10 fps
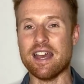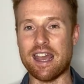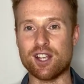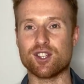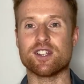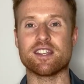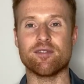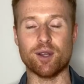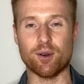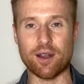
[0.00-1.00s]
Agents
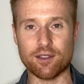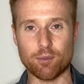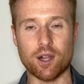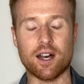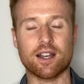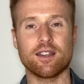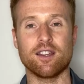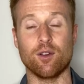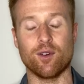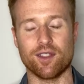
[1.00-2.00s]
have been around the block,
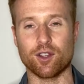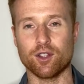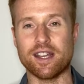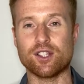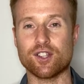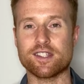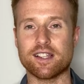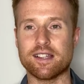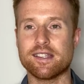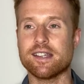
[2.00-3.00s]
well, the good agents
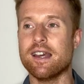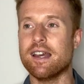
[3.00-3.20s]
at least,